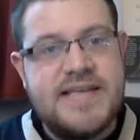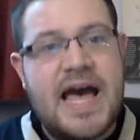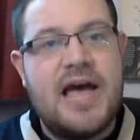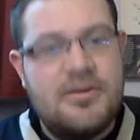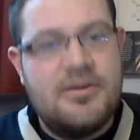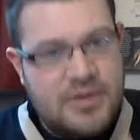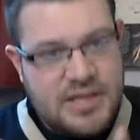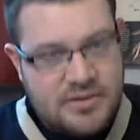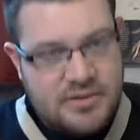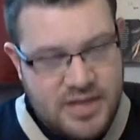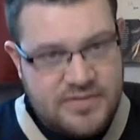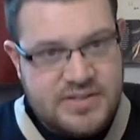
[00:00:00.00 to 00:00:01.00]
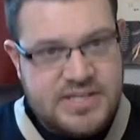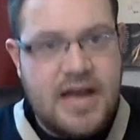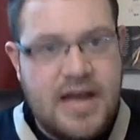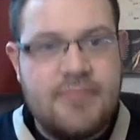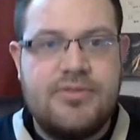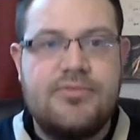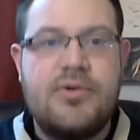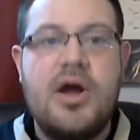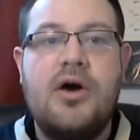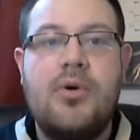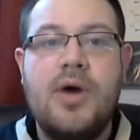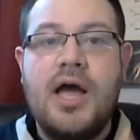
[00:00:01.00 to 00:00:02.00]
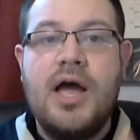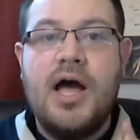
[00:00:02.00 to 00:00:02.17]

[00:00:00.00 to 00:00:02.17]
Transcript: at when given time to throw.